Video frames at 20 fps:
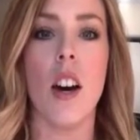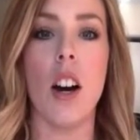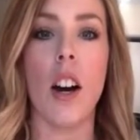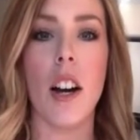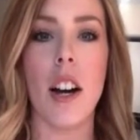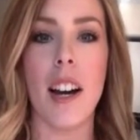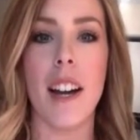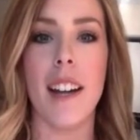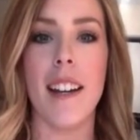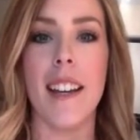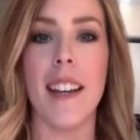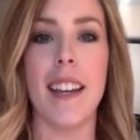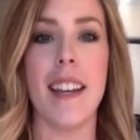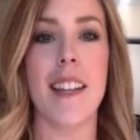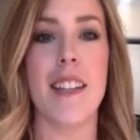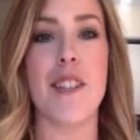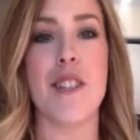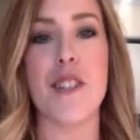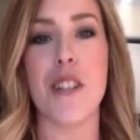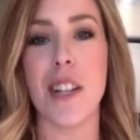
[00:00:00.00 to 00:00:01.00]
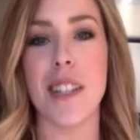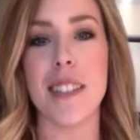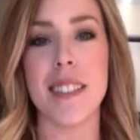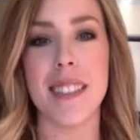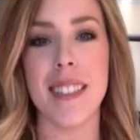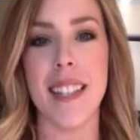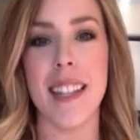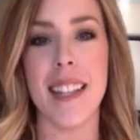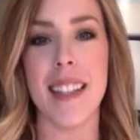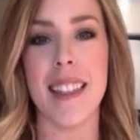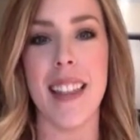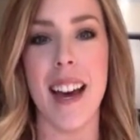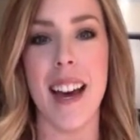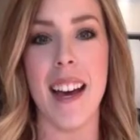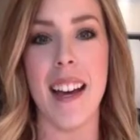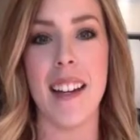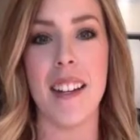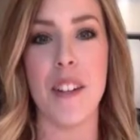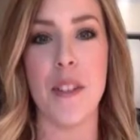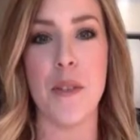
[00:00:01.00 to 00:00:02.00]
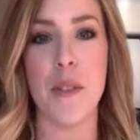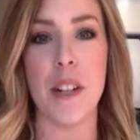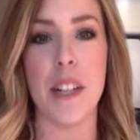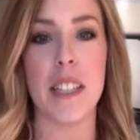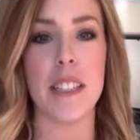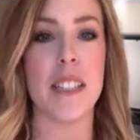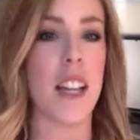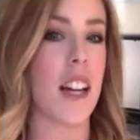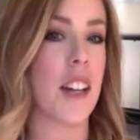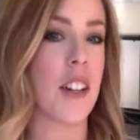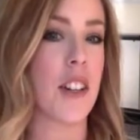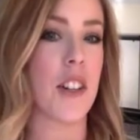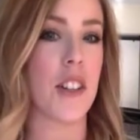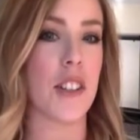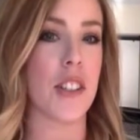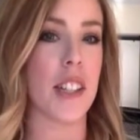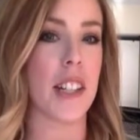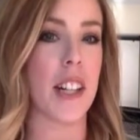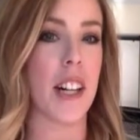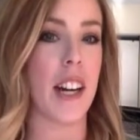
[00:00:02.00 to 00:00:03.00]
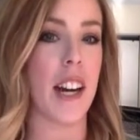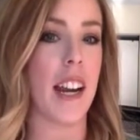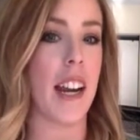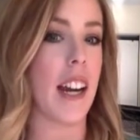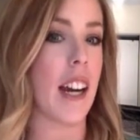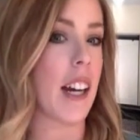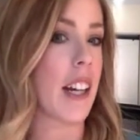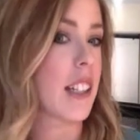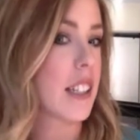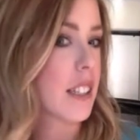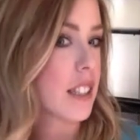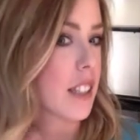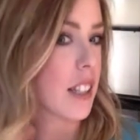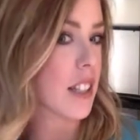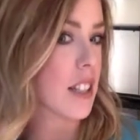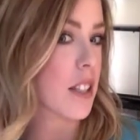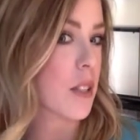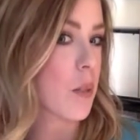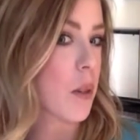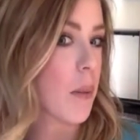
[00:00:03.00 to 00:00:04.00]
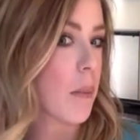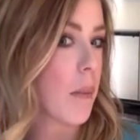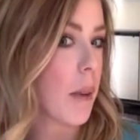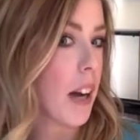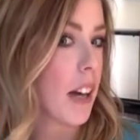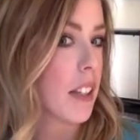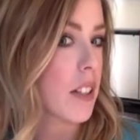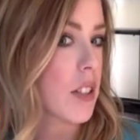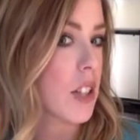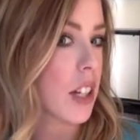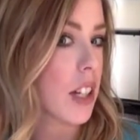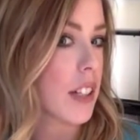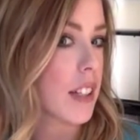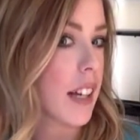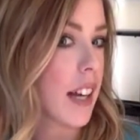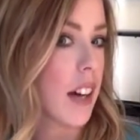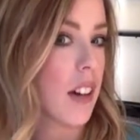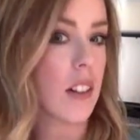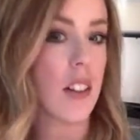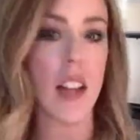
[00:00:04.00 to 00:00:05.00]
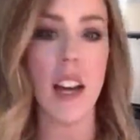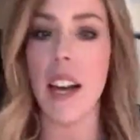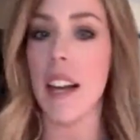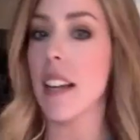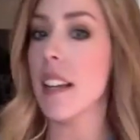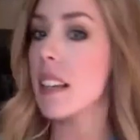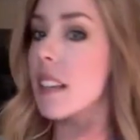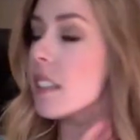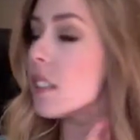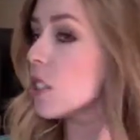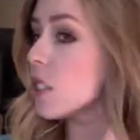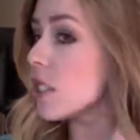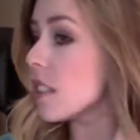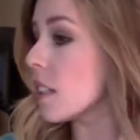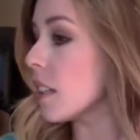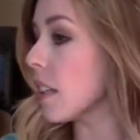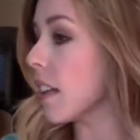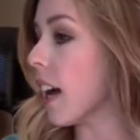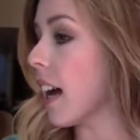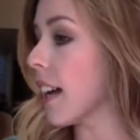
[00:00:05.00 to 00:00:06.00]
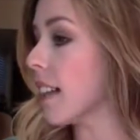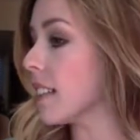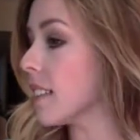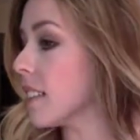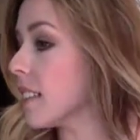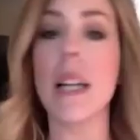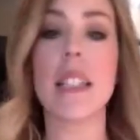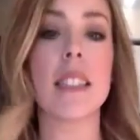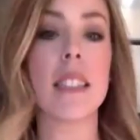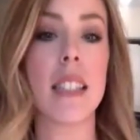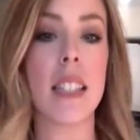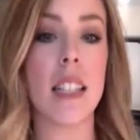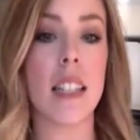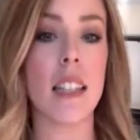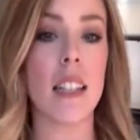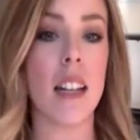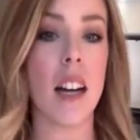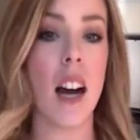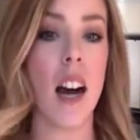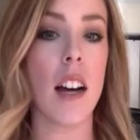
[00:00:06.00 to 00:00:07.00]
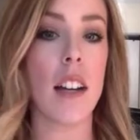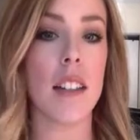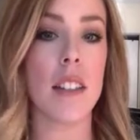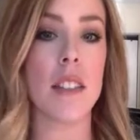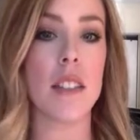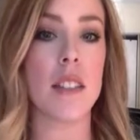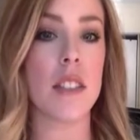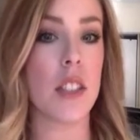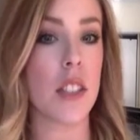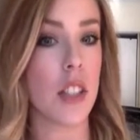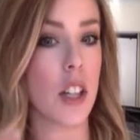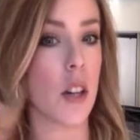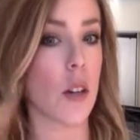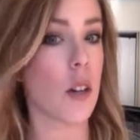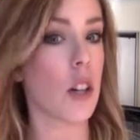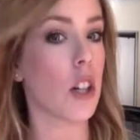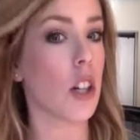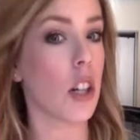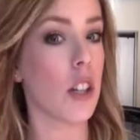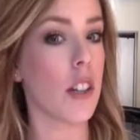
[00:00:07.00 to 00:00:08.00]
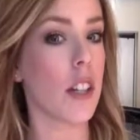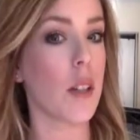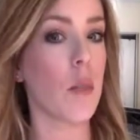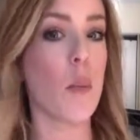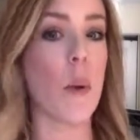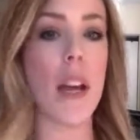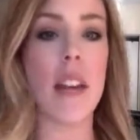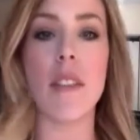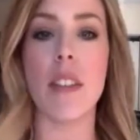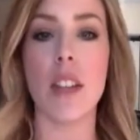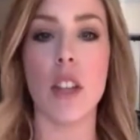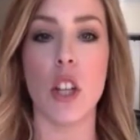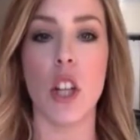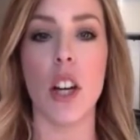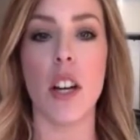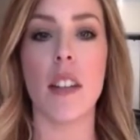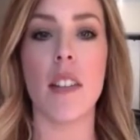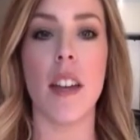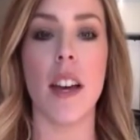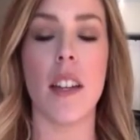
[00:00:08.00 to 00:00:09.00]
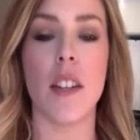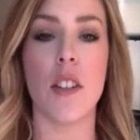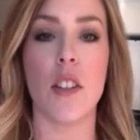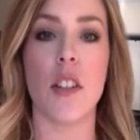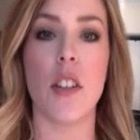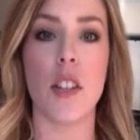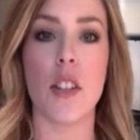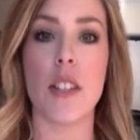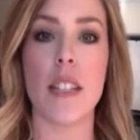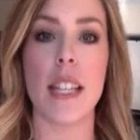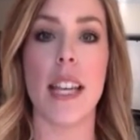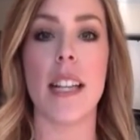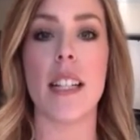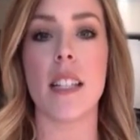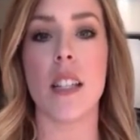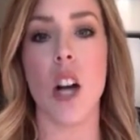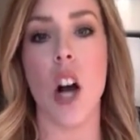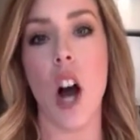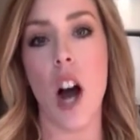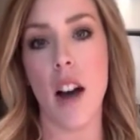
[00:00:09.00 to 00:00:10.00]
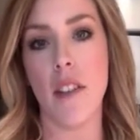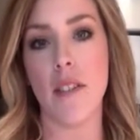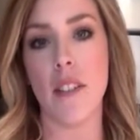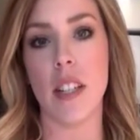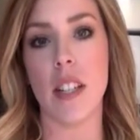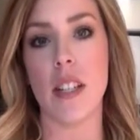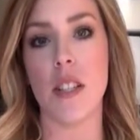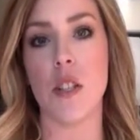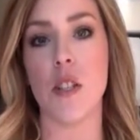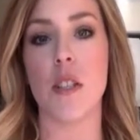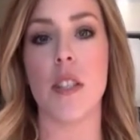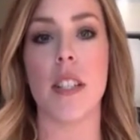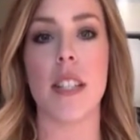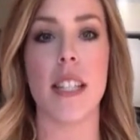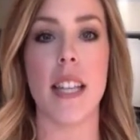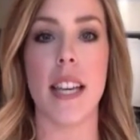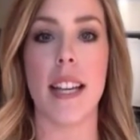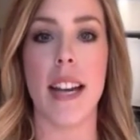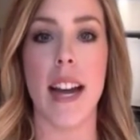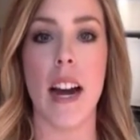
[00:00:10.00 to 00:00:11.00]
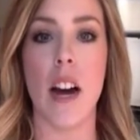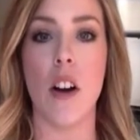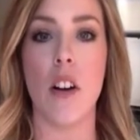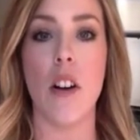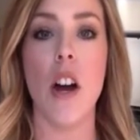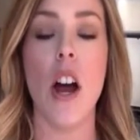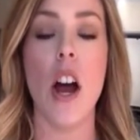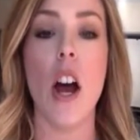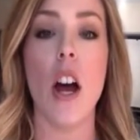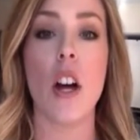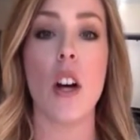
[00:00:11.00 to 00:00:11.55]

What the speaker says: Alright, and just like that, we're done curling our hair. This is what mine turned out like. Just a nice, messy, curly, wavy look that you can take to the office, you can take out